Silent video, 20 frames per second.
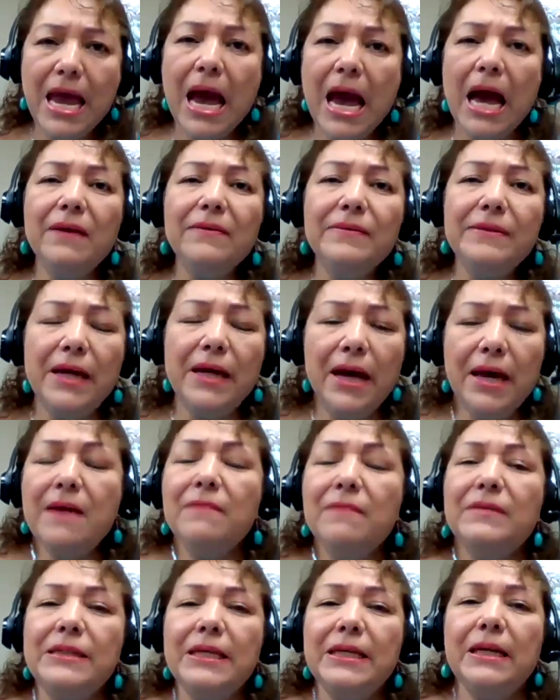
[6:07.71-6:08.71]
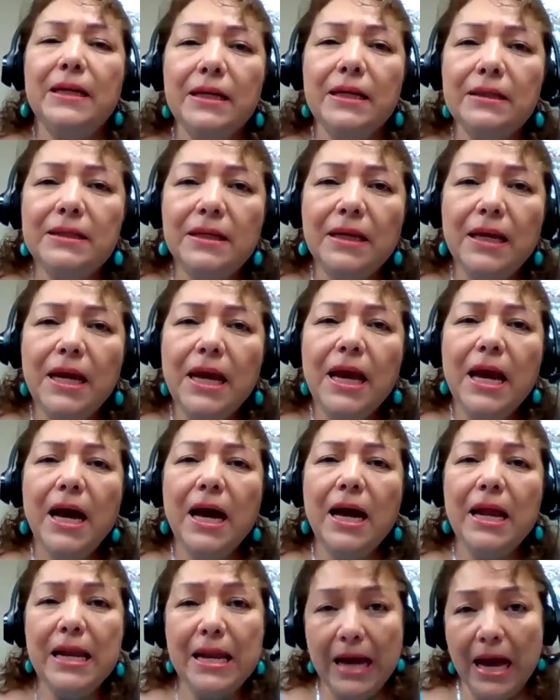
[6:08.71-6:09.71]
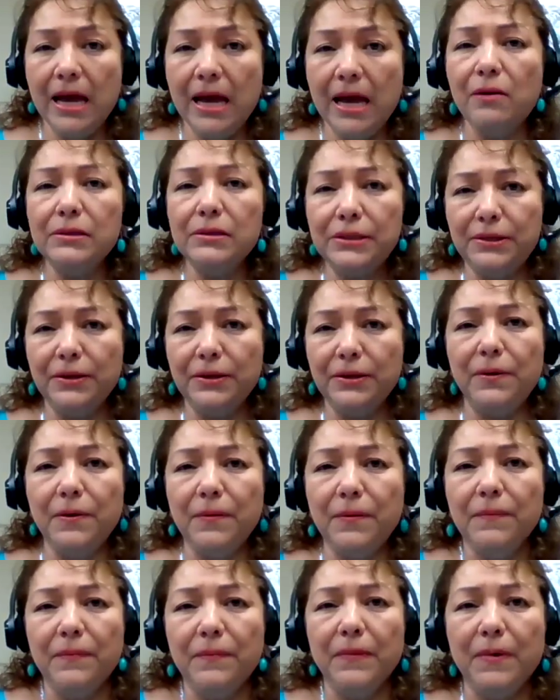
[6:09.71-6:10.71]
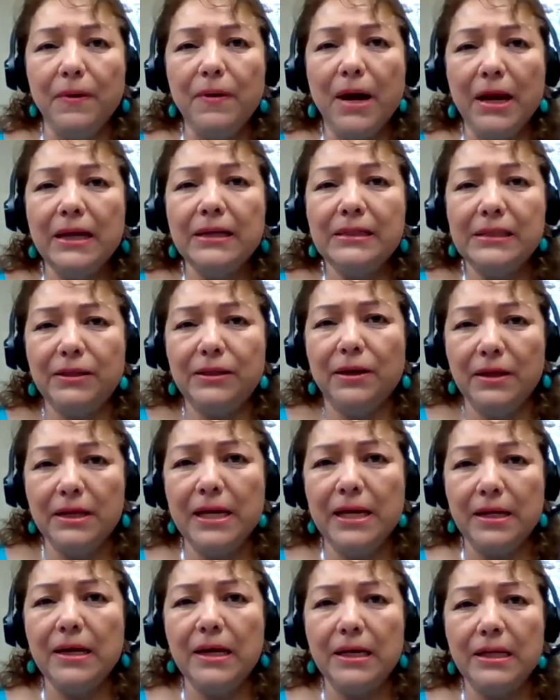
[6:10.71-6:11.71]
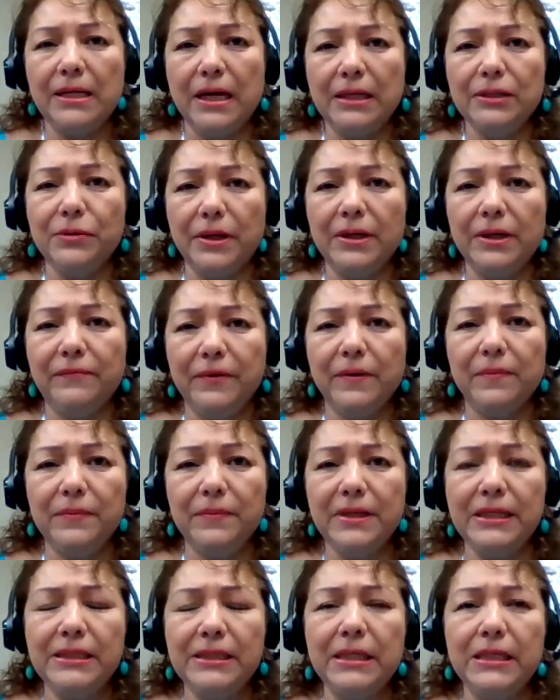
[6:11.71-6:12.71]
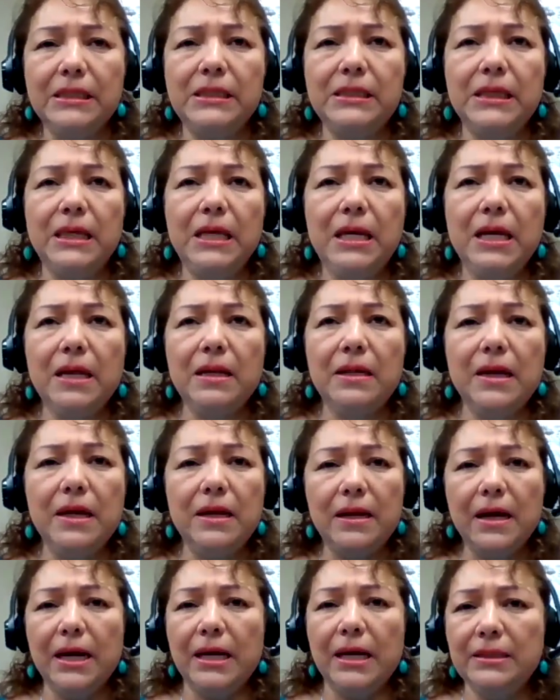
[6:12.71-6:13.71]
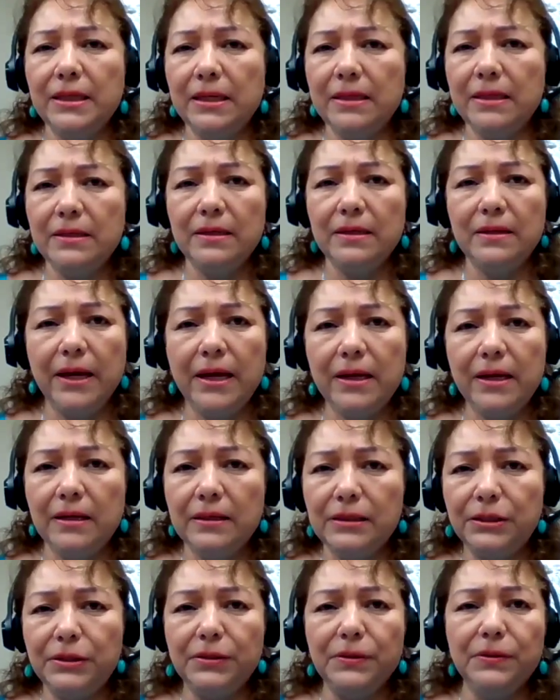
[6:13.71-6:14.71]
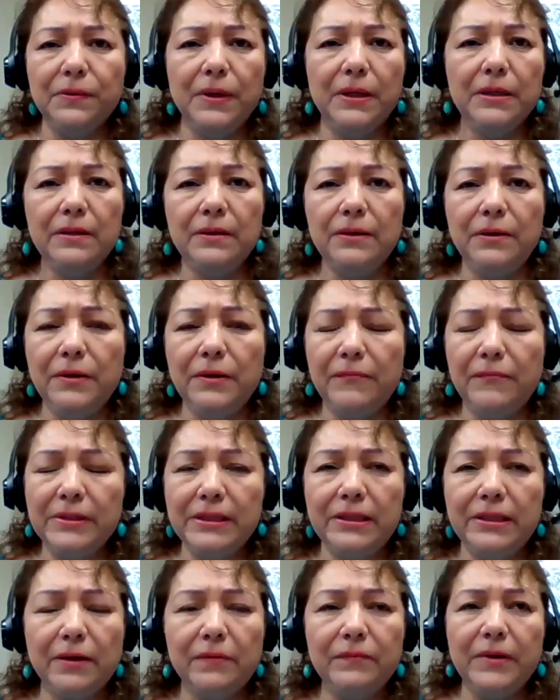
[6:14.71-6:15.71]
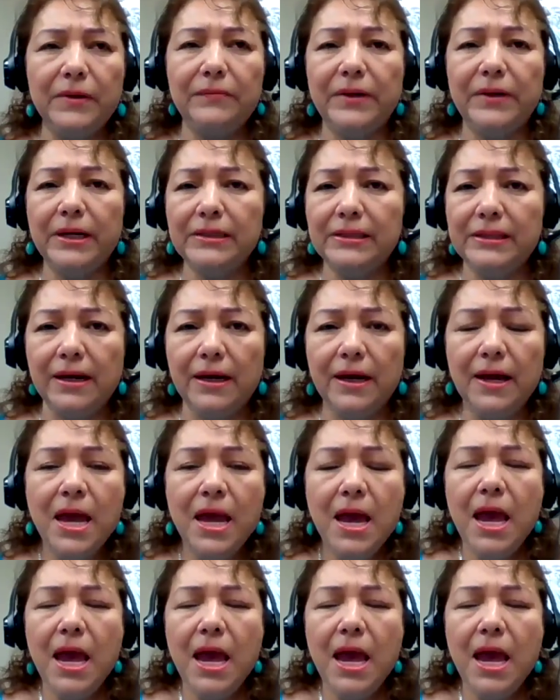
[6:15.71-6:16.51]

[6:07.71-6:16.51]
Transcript: I have seen it. And I also, I studied, I graduated from TCC and then I attended NSU and the University of Nebraska.